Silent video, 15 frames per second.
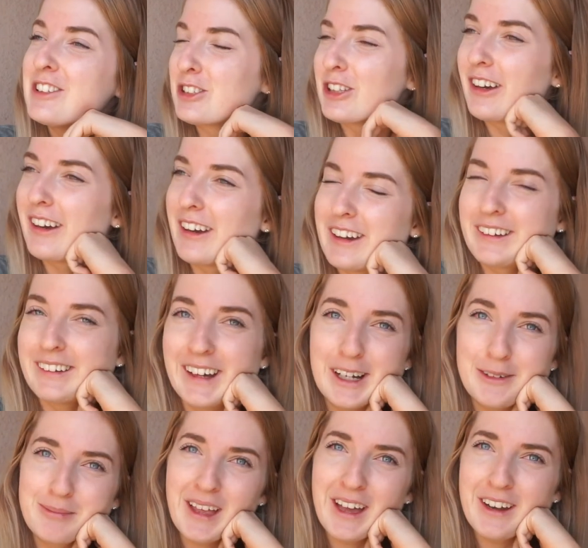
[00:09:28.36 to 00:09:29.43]
So
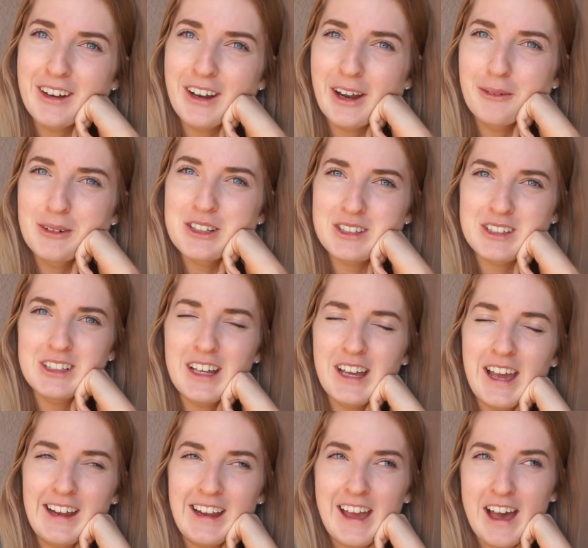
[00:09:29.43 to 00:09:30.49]
yeah, I don't know, we're just gonna
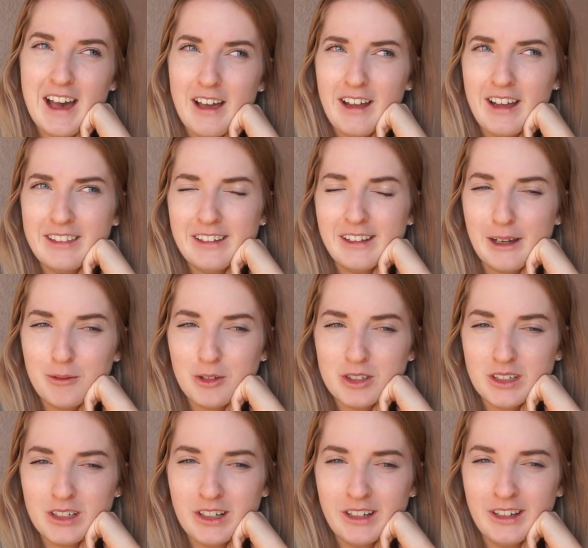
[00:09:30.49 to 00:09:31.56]
hang out. I think I'm
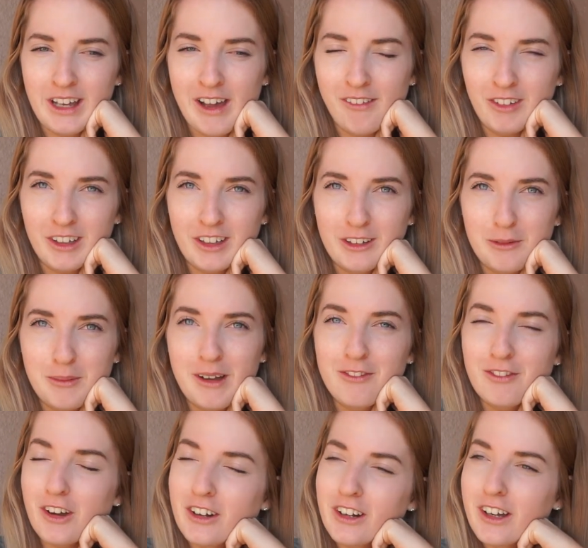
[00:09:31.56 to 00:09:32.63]
just gonna have a look at all my
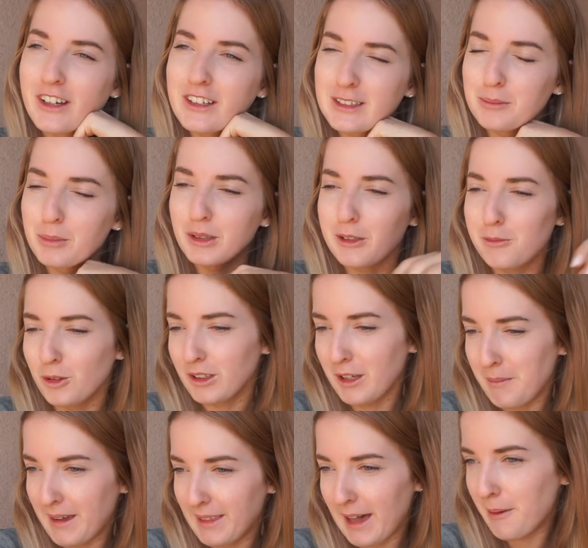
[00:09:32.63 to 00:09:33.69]
photos and put them all
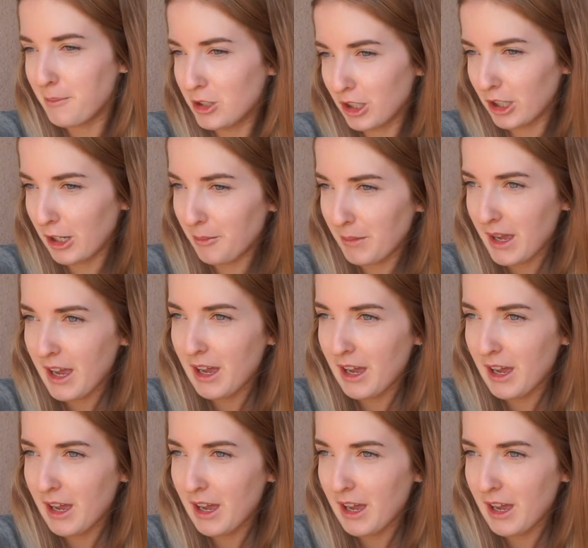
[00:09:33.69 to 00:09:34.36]
on my laptop.